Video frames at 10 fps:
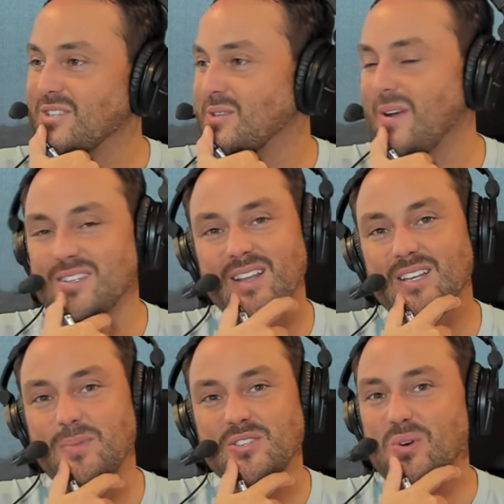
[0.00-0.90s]
Just amazing
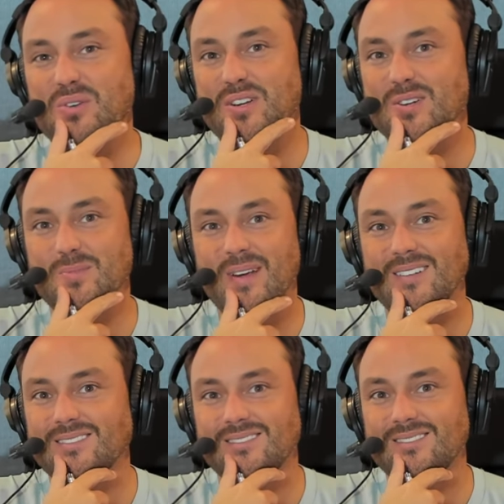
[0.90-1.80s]
that it's been 12 years,
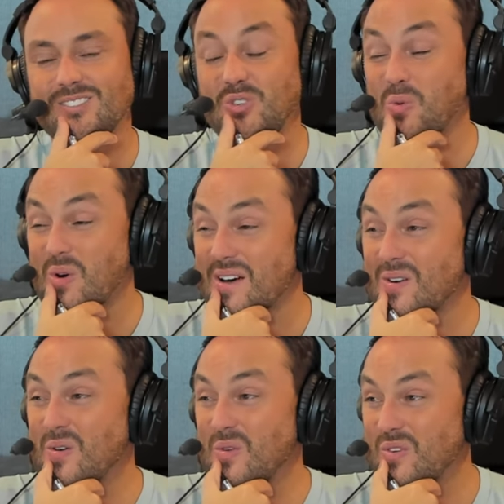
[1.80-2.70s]
man.
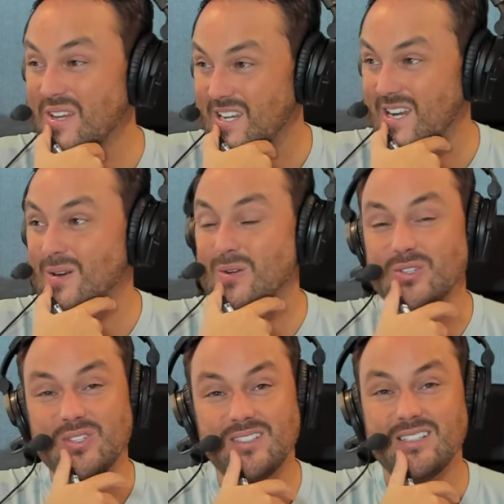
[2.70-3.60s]
12
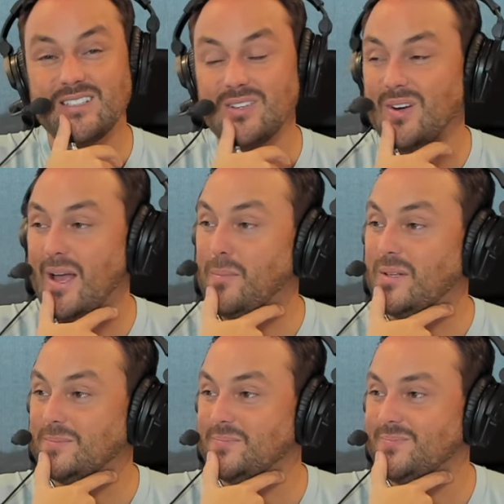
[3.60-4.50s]
years since it's all
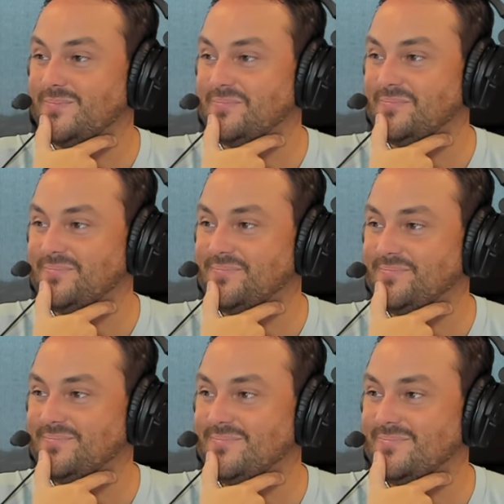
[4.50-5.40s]
happened.
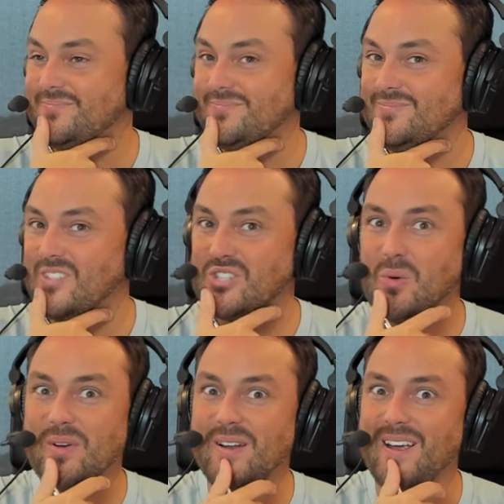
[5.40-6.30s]
Let's
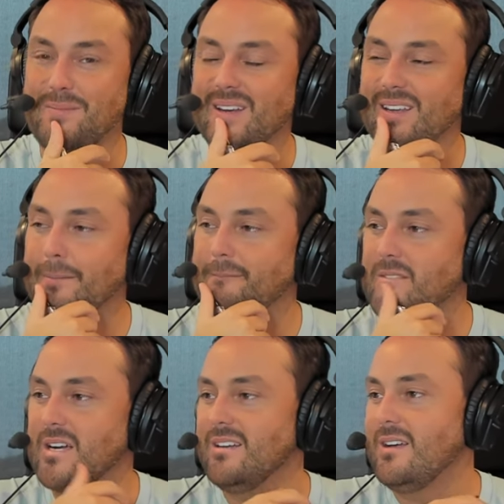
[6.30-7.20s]
just hope it doesn't happen again.
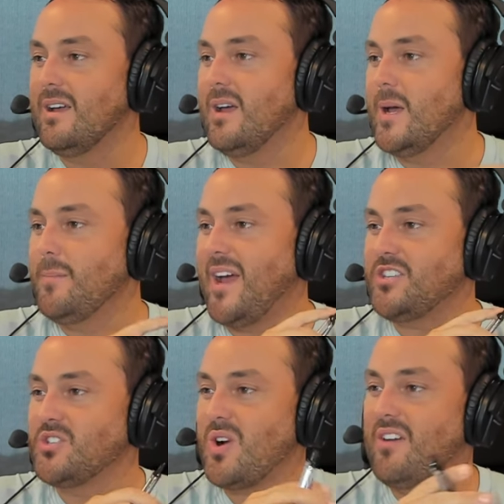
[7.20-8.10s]

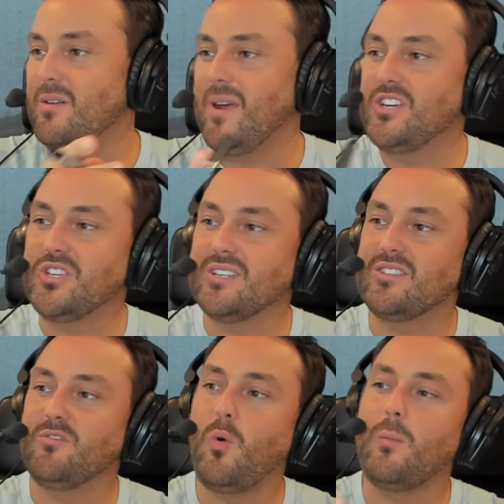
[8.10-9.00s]
Passion, drive, and
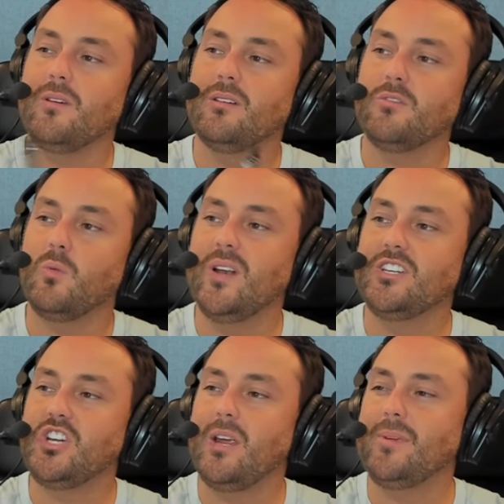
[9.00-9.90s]
patience. The formula for
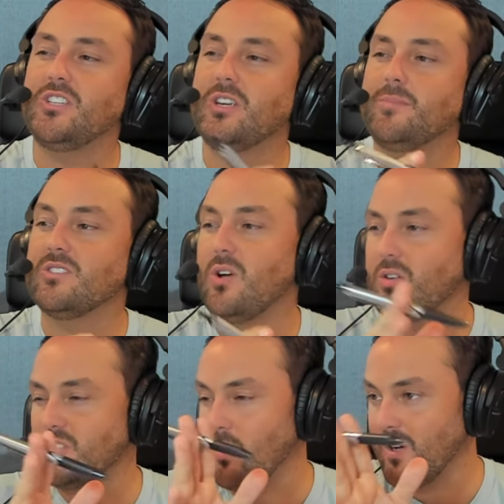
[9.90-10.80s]
winning championships is
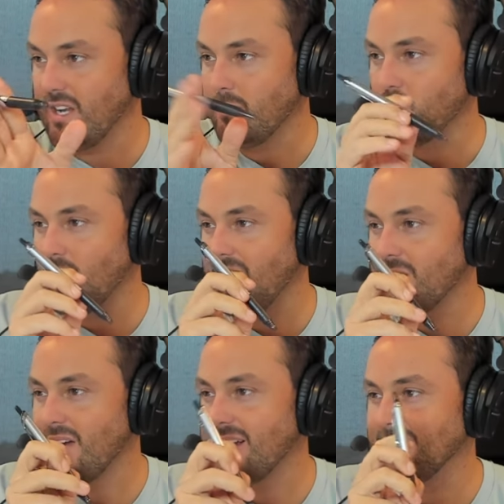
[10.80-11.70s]
also what keeps your
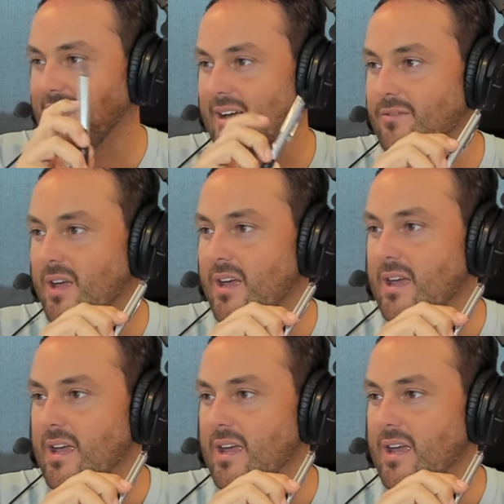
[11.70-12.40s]
ride or die alive.